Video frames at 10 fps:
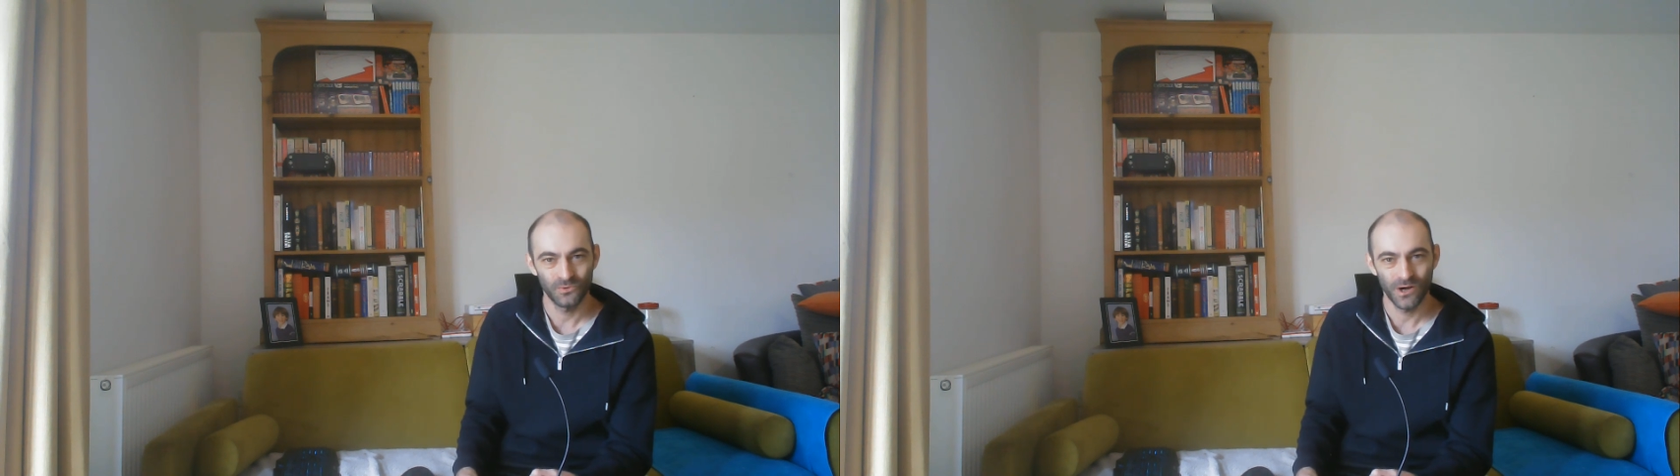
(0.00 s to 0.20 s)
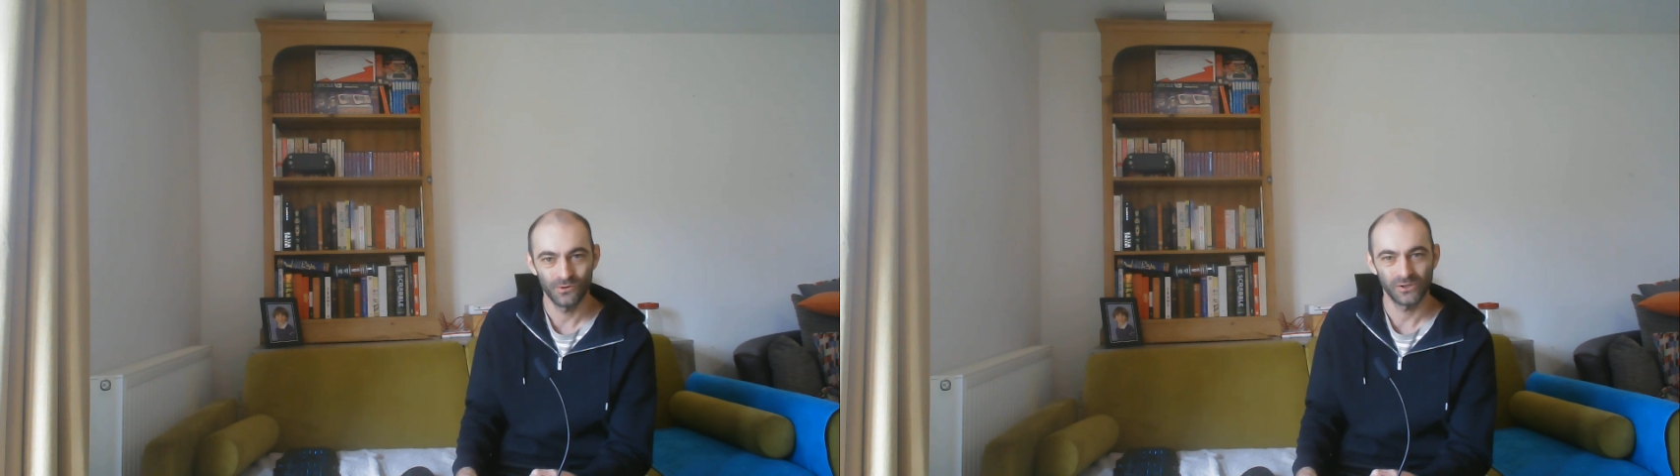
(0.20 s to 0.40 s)

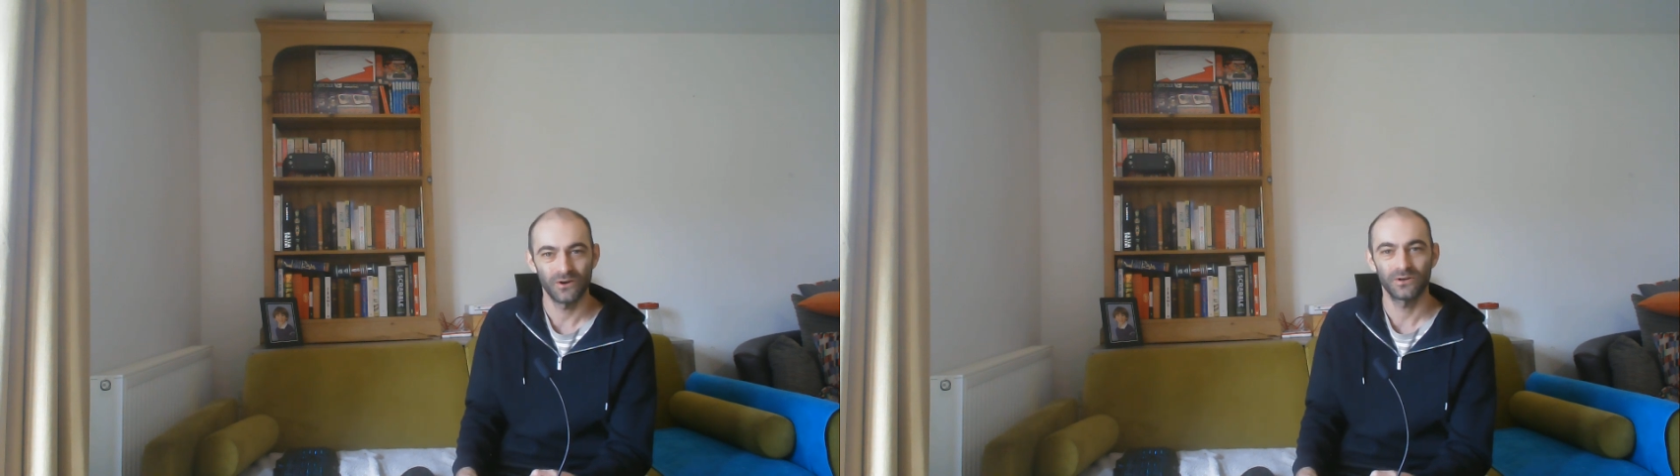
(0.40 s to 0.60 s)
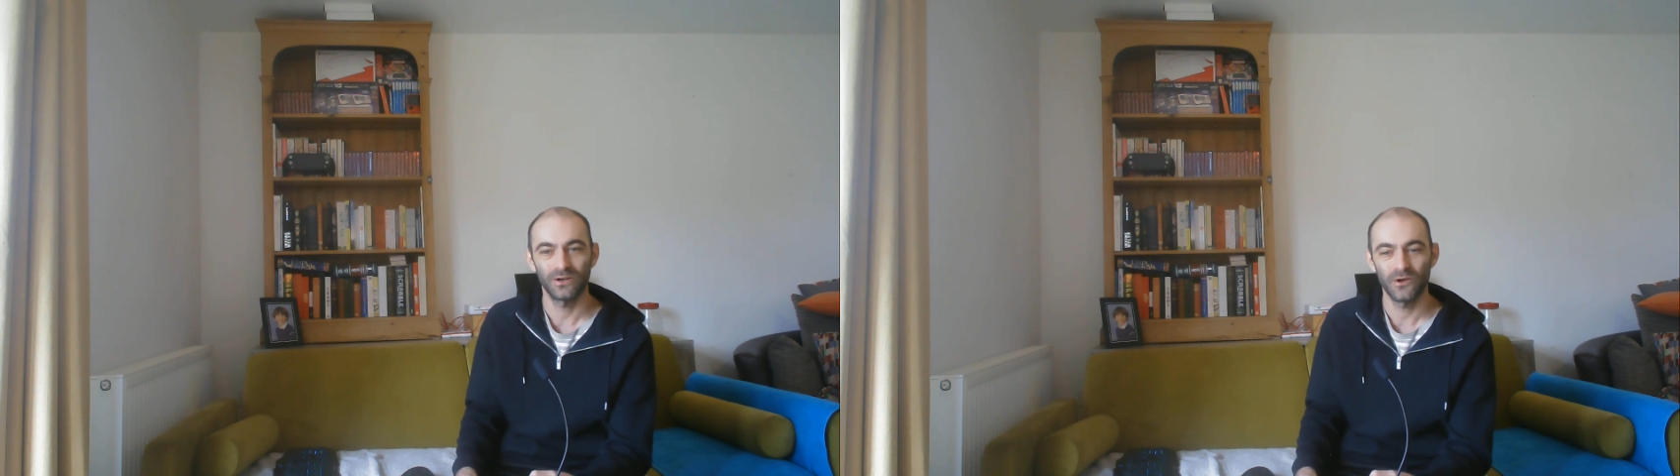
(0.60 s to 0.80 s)
world,
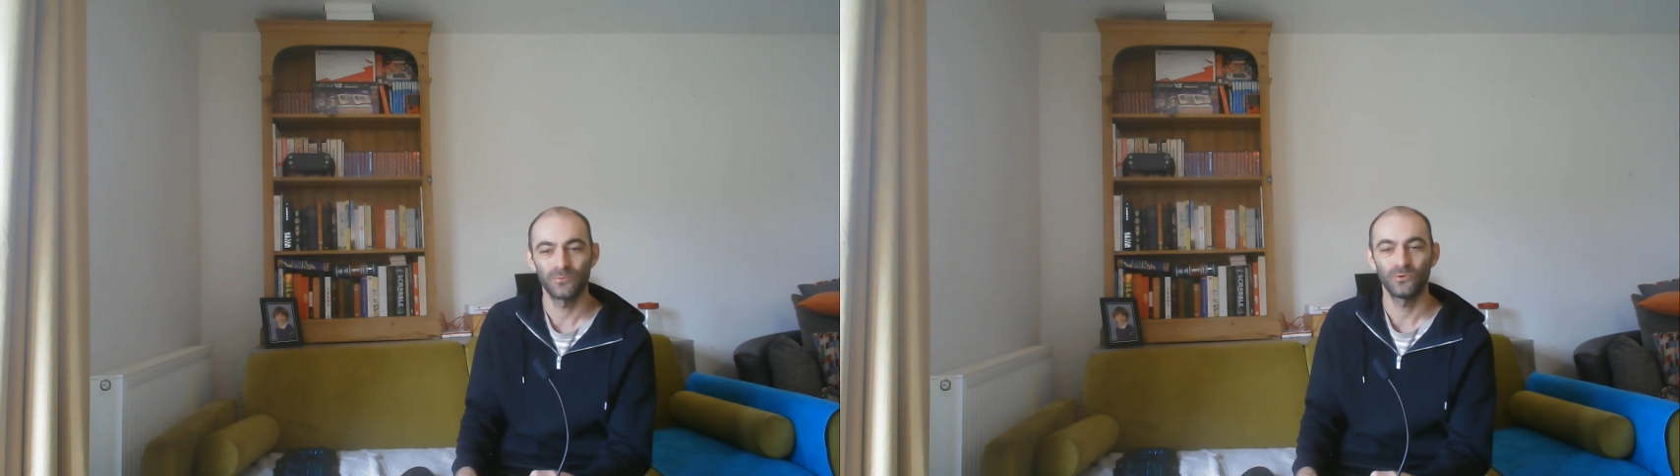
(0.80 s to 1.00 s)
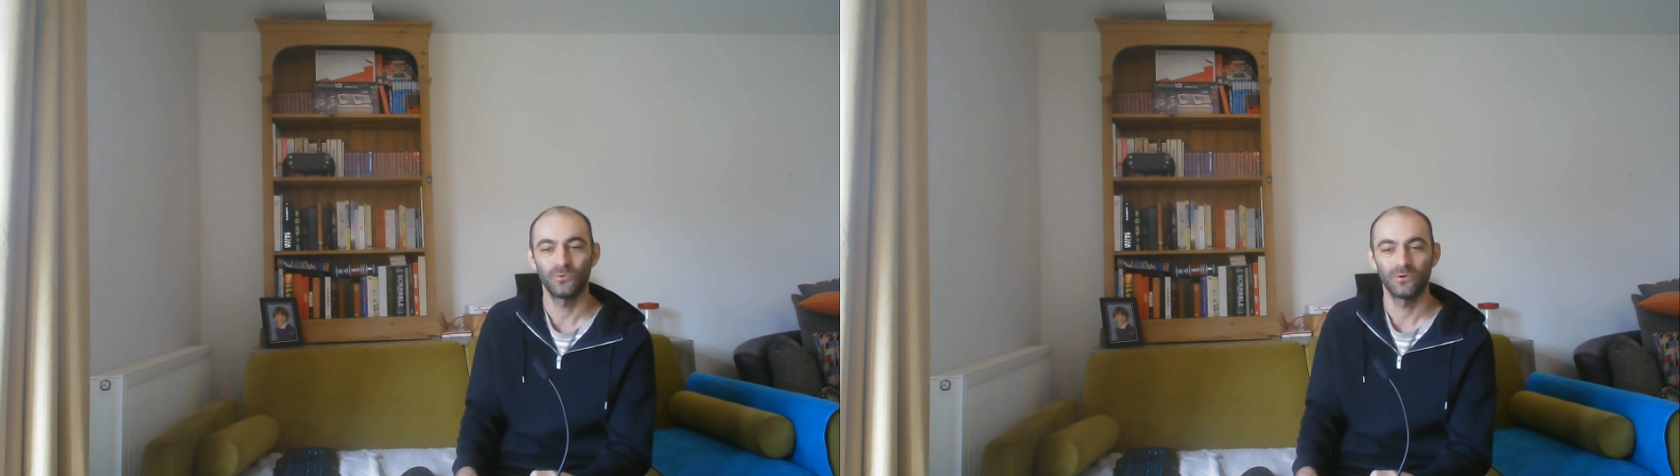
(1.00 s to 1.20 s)
our
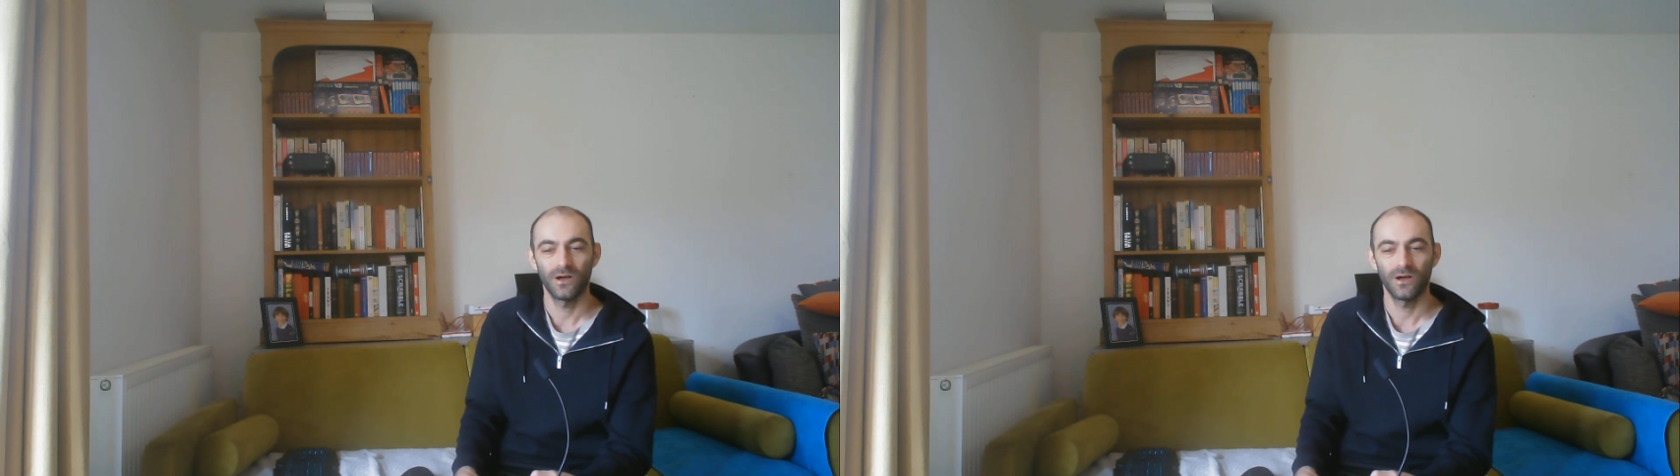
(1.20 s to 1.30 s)
global,